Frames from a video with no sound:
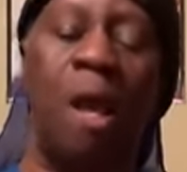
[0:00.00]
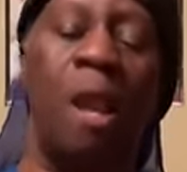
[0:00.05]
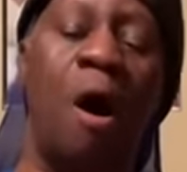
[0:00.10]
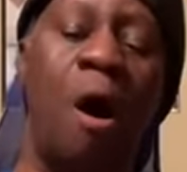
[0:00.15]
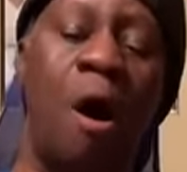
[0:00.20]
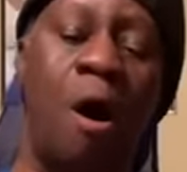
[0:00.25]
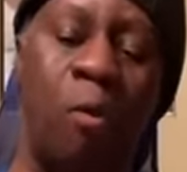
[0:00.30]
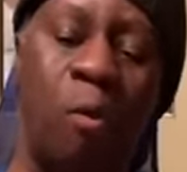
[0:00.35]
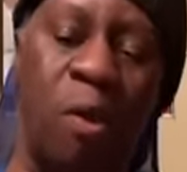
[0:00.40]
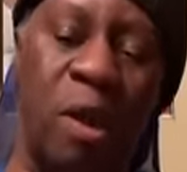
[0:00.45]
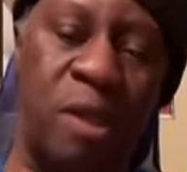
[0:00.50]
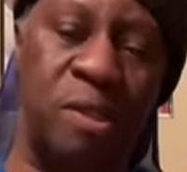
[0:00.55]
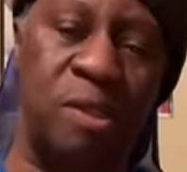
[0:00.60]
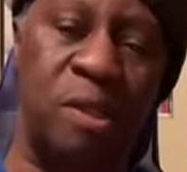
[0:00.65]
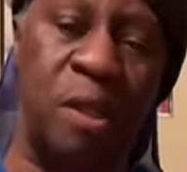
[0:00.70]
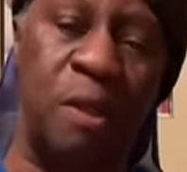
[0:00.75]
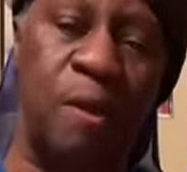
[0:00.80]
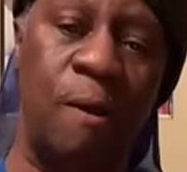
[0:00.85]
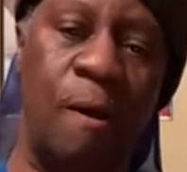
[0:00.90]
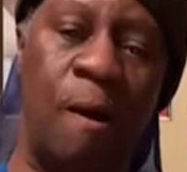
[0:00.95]
and
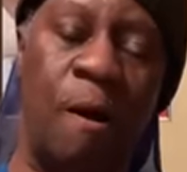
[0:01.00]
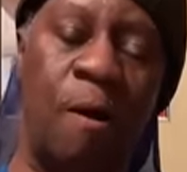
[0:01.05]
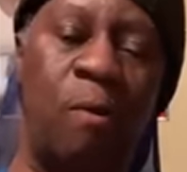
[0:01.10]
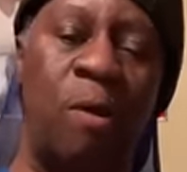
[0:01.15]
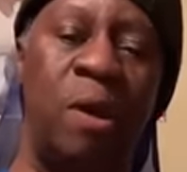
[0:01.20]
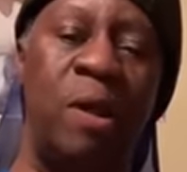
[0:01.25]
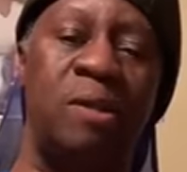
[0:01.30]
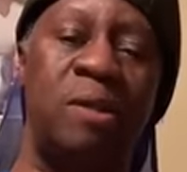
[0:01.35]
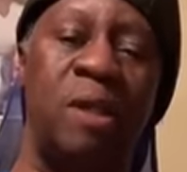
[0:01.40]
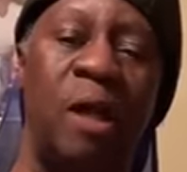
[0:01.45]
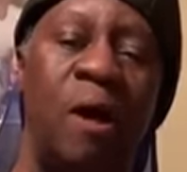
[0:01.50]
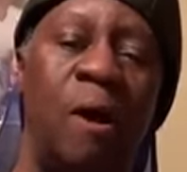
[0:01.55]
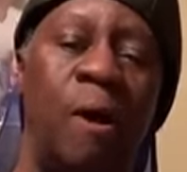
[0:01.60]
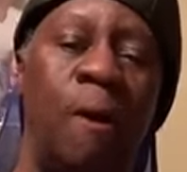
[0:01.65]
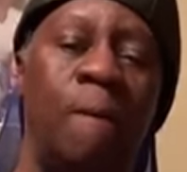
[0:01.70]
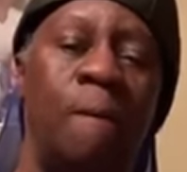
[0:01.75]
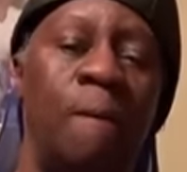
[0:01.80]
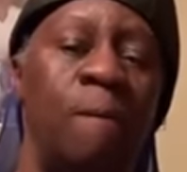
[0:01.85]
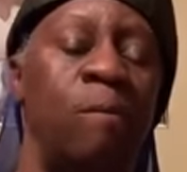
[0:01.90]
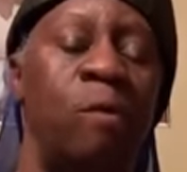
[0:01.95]
always, always
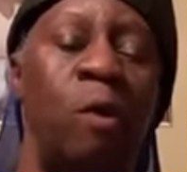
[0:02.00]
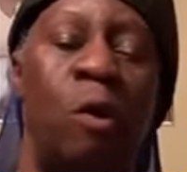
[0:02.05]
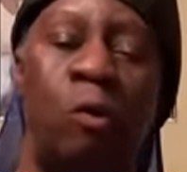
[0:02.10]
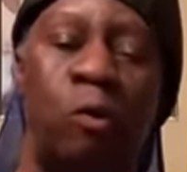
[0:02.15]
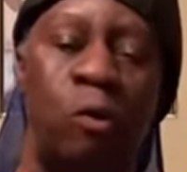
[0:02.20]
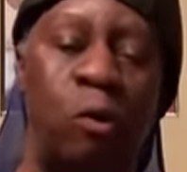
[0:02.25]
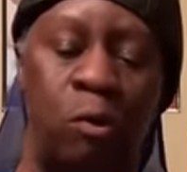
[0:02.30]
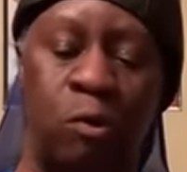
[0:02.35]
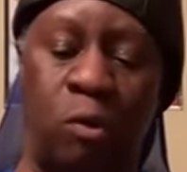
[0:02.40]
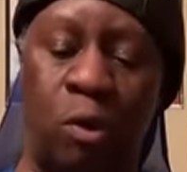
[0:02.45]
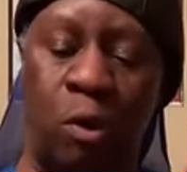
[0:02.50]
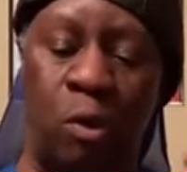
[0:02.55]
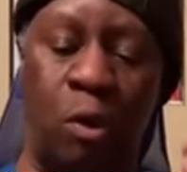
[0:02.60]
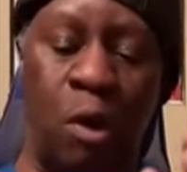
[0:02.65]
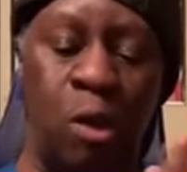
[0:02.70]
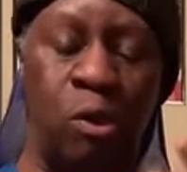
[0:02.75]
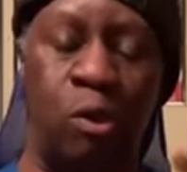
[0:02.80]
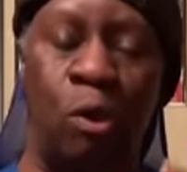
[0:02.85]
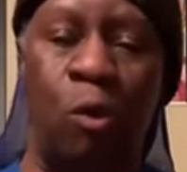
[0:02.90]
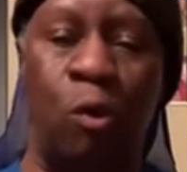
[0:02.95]
uh, your, your,
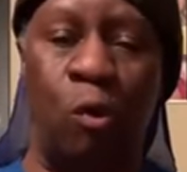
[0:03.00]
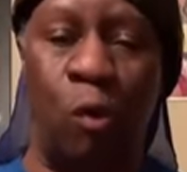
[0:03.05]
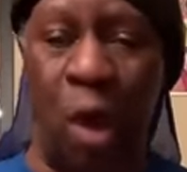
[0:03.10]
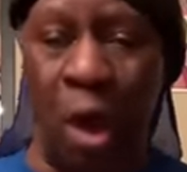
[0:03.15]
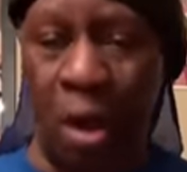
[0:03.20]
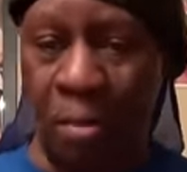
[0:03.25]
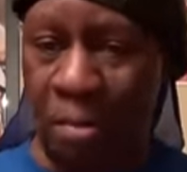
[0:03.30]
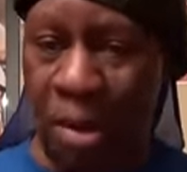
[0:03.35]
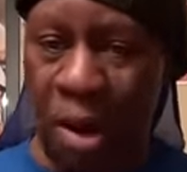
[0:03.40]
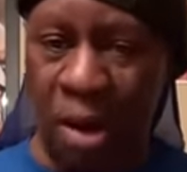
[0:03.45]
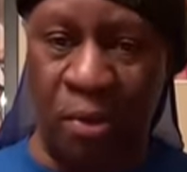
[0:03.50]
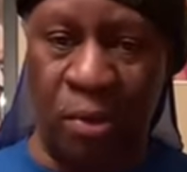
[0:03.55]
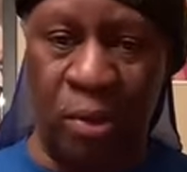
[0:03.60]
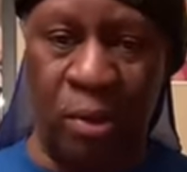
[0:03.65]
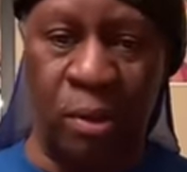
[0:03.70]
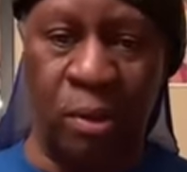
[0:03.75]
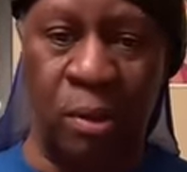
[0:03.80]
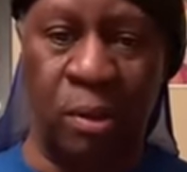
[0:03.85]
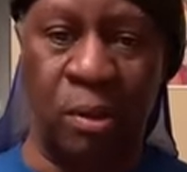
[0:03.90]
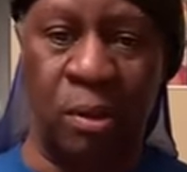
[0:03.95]
your, your
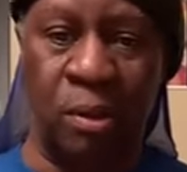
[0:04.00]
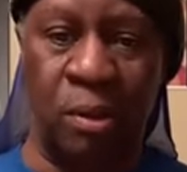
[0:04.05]
grandmother,